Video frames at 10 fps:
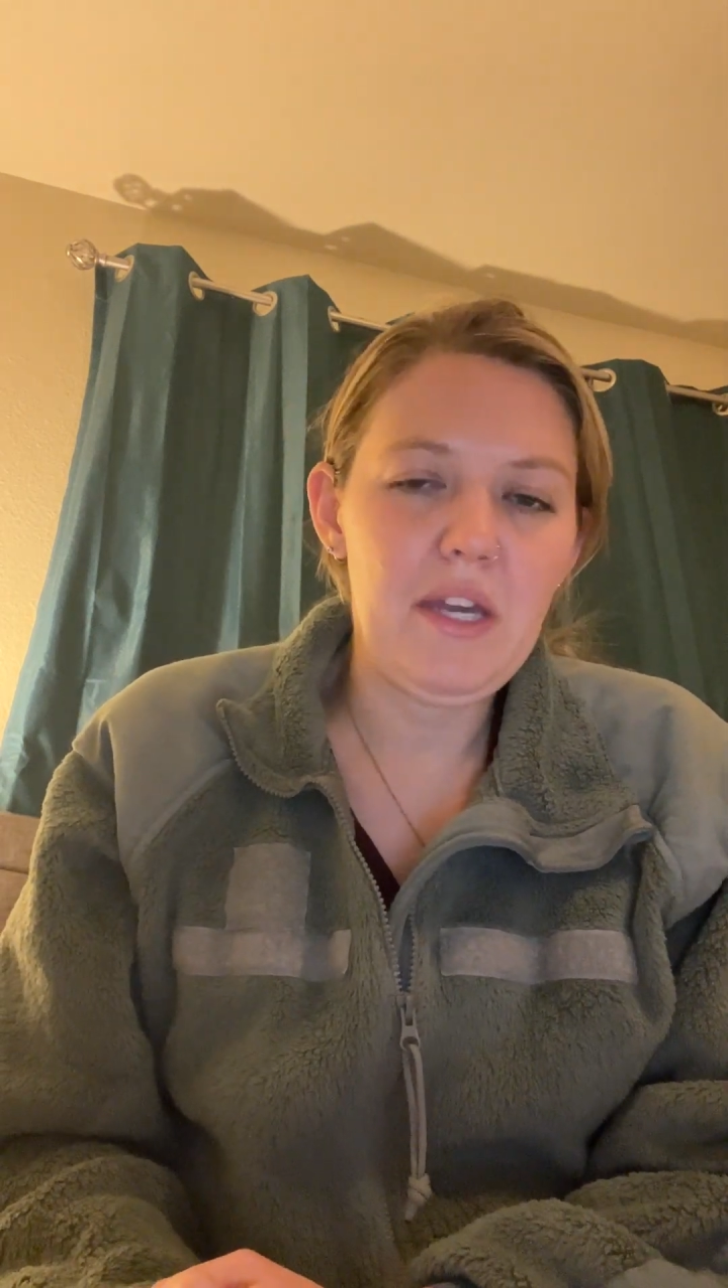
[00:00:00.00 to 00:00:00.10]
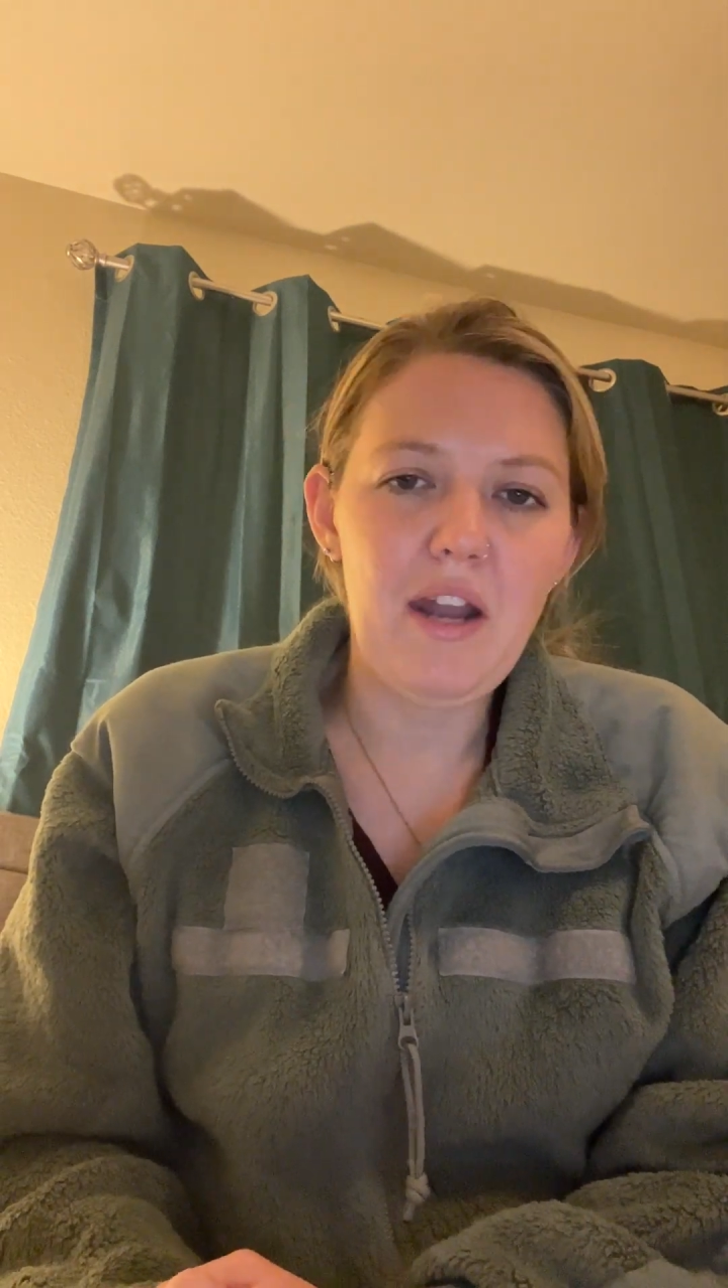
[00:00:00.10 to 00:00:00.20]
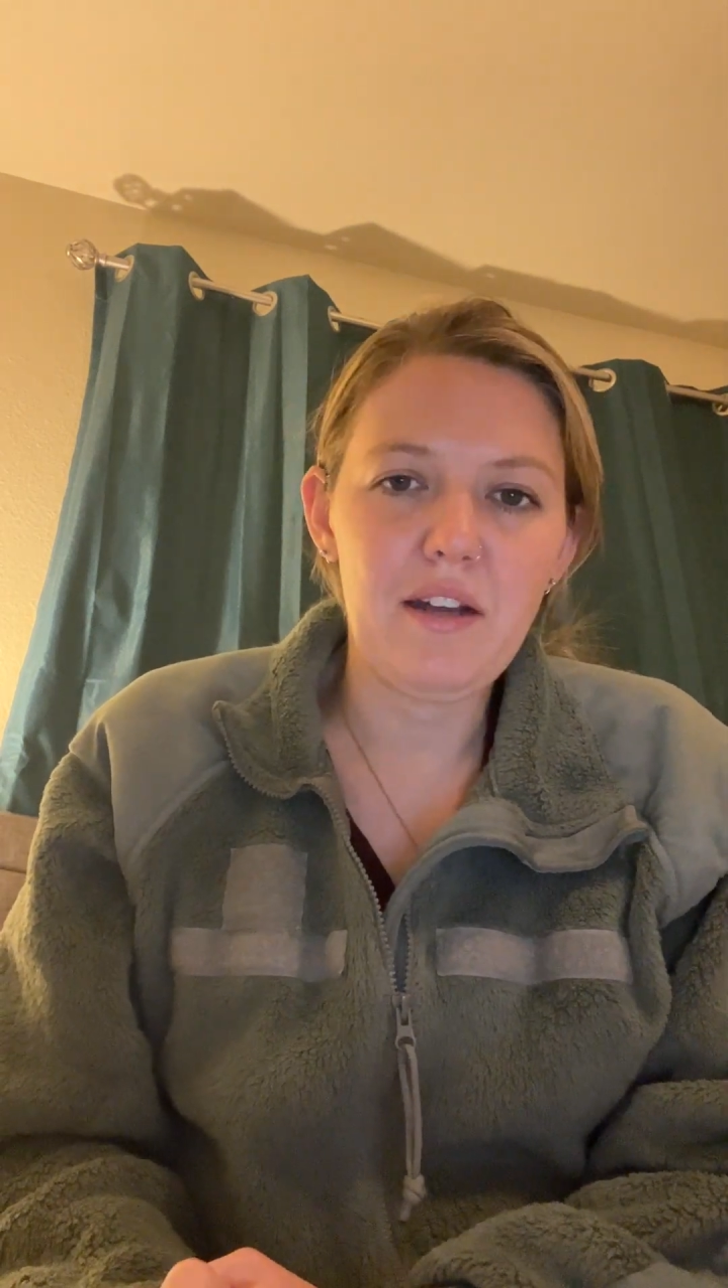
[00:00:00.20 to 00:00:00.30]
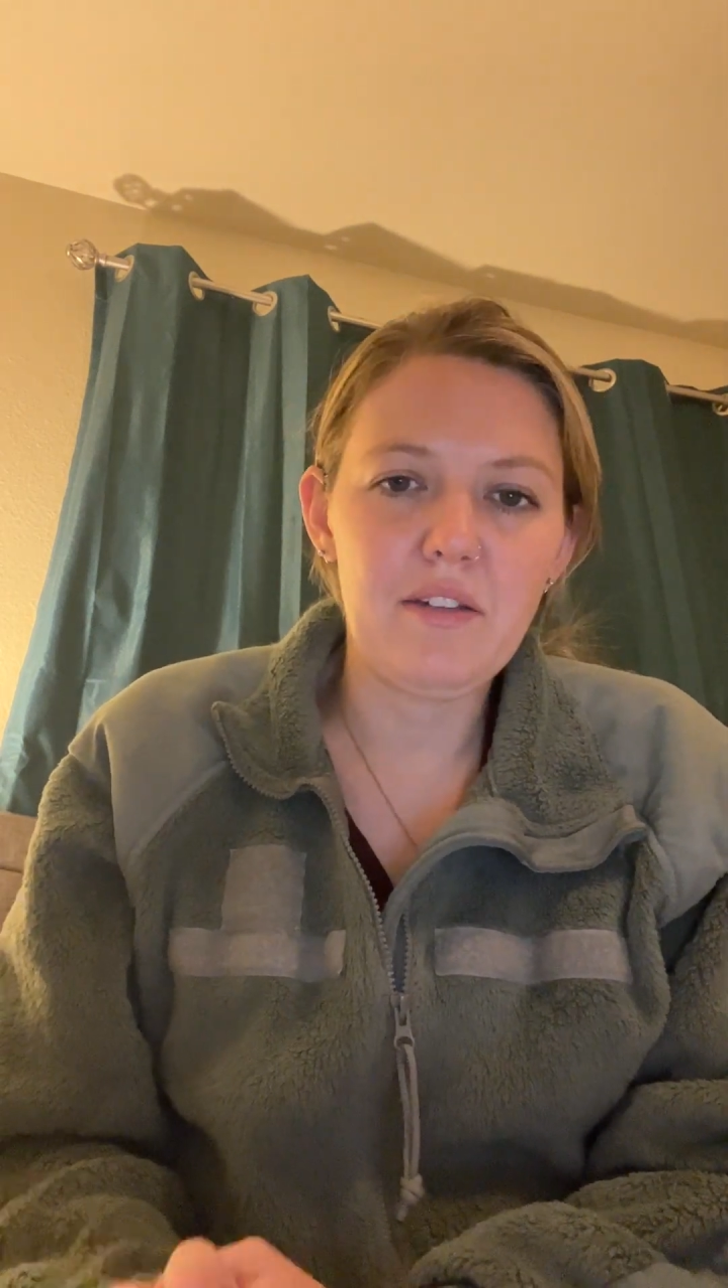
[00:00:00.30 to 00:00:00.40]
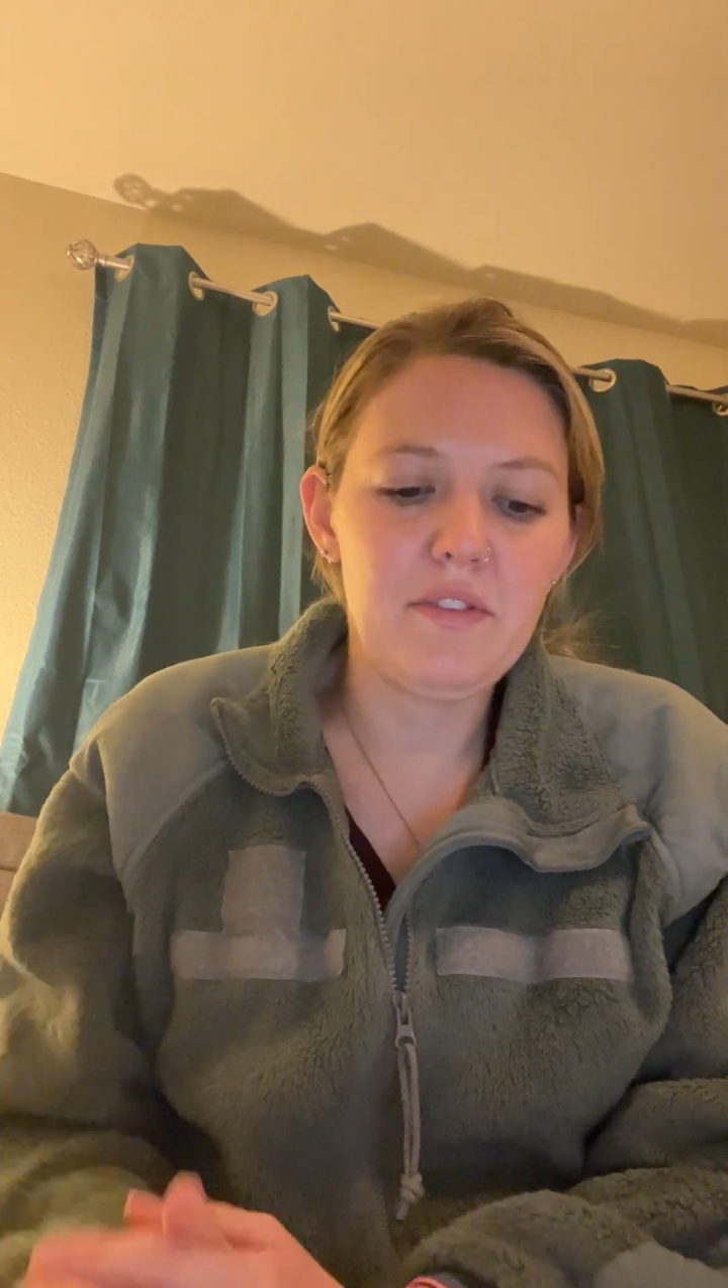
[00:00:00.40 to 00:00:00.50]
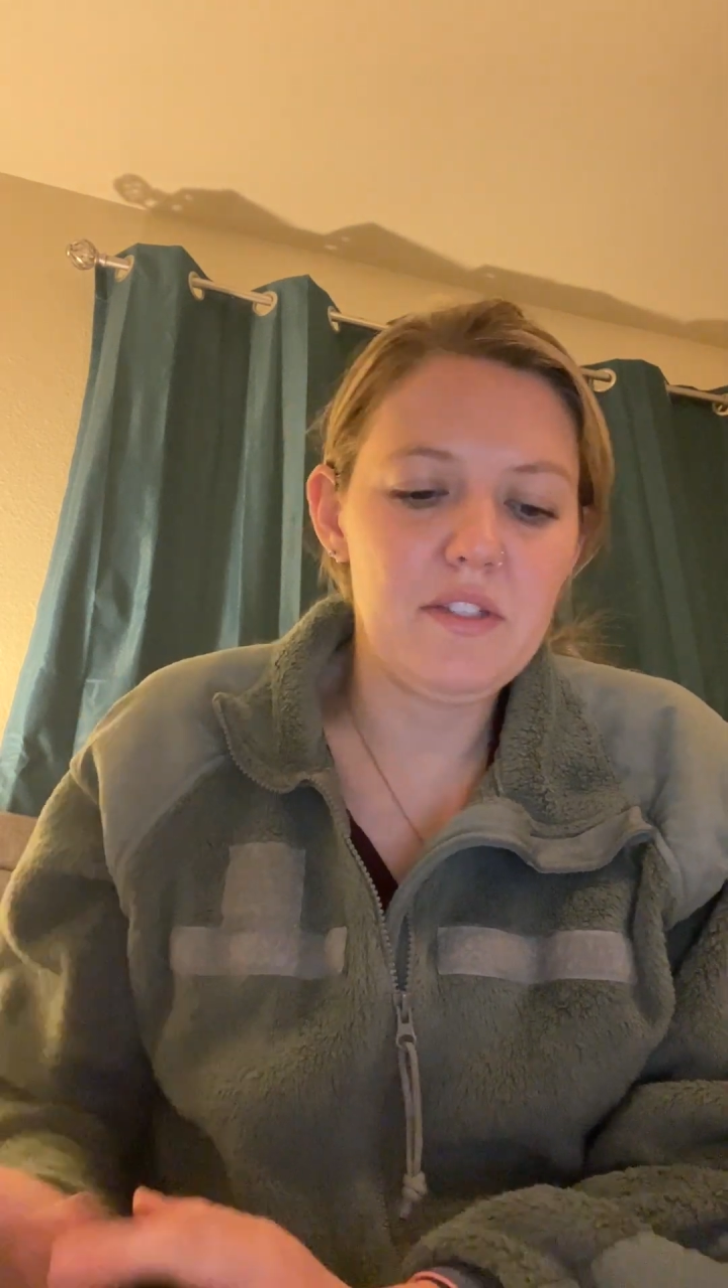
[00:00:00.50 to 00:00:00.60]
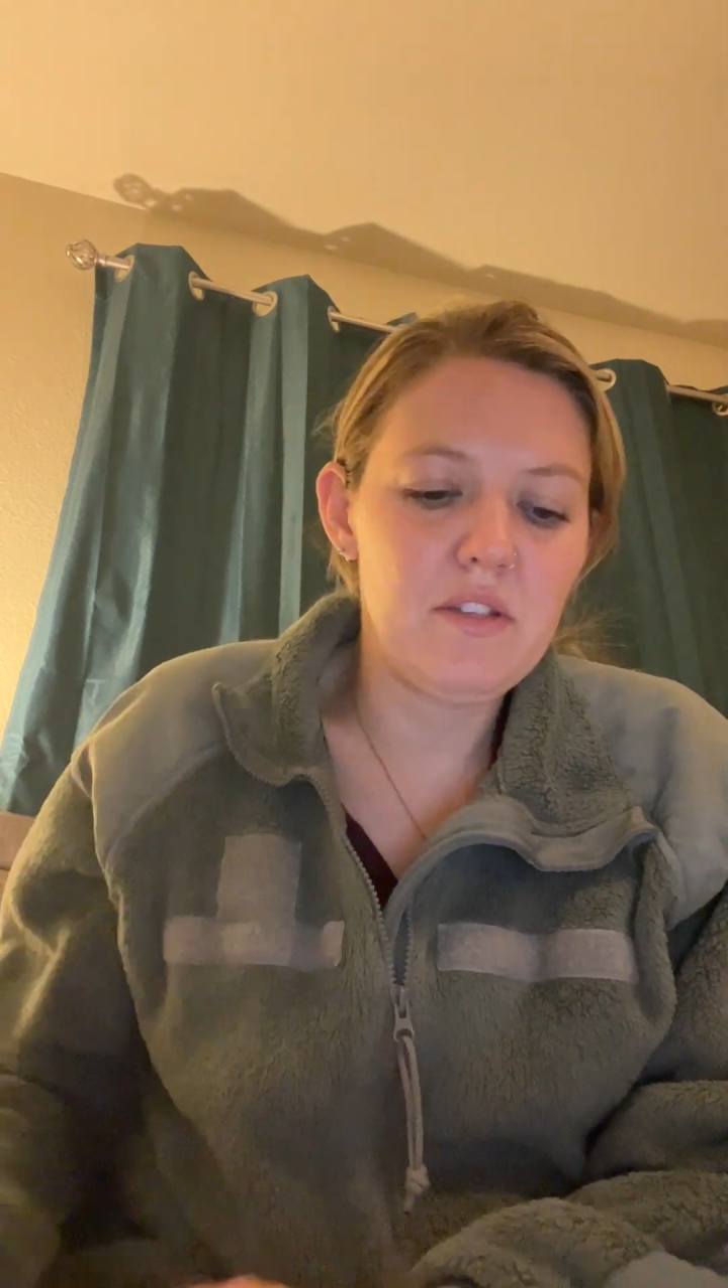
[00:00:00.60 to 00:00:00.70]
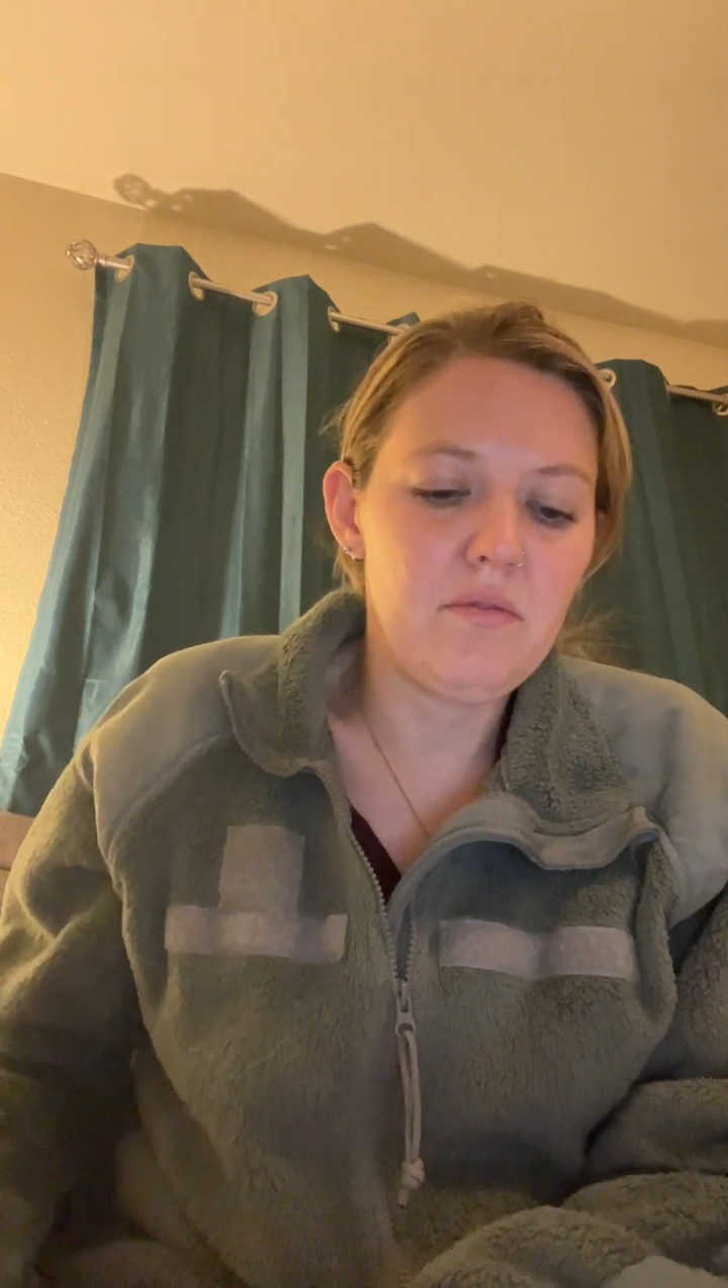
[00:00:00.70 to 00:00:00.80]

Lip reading: an active